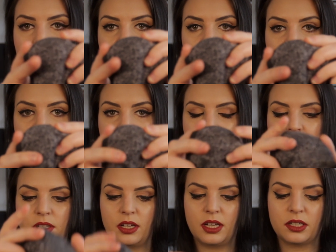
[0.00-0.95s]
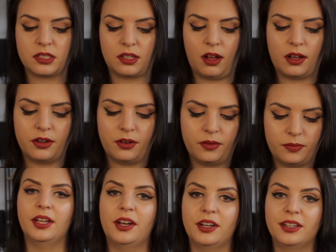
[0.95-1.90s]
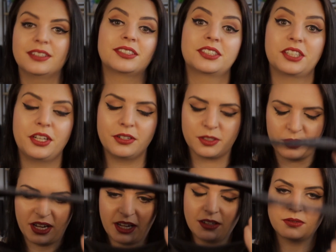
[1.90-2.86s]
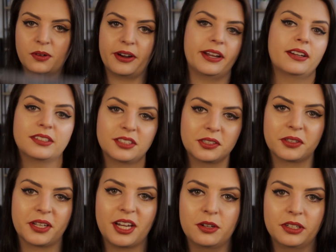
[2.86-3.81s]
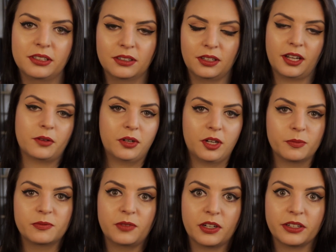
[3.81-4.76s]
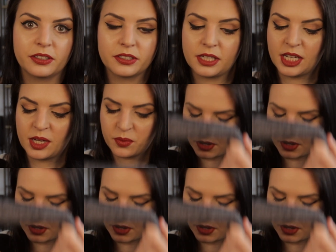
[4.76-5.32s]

speakers in each side, and then excuse me, right, because I don't care what I look like when I'm fucking asleep,